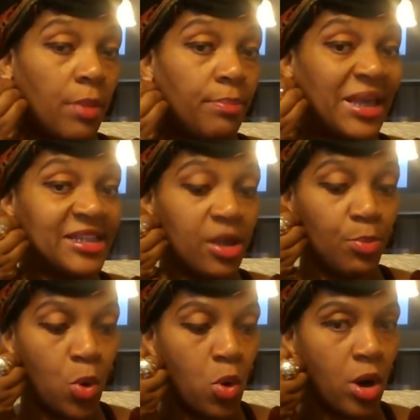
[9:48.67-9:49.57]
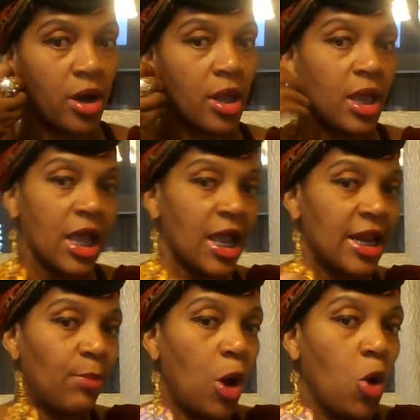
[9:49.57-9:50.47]
make some more,
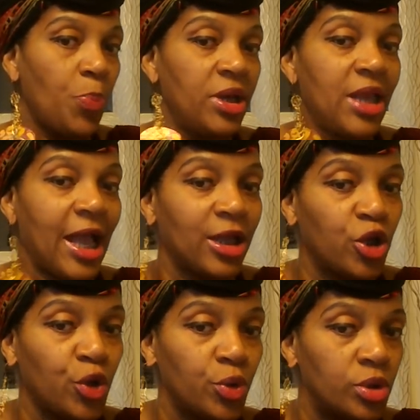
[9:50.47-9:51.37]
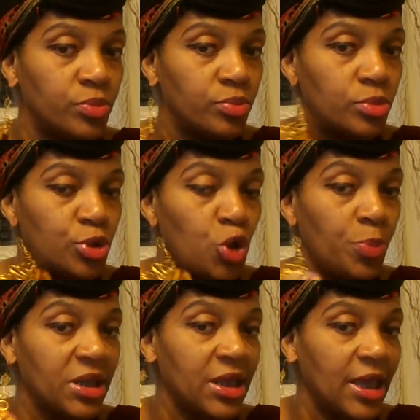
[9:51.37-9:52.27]
and I'm hoping that I can
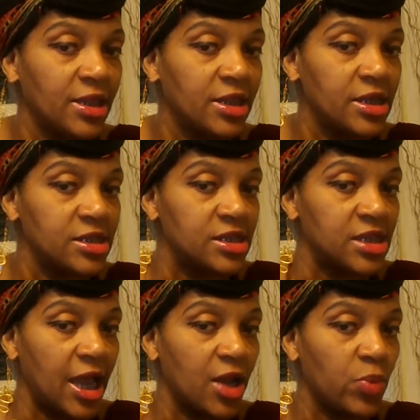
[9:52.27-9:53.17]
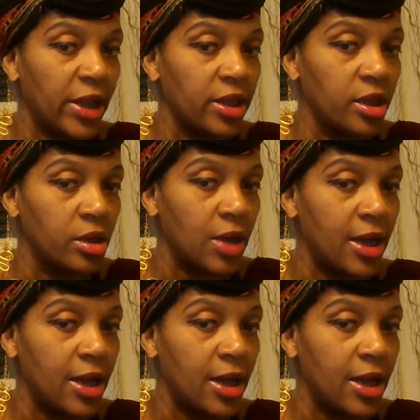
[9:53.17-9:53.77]
duplicate this design right here.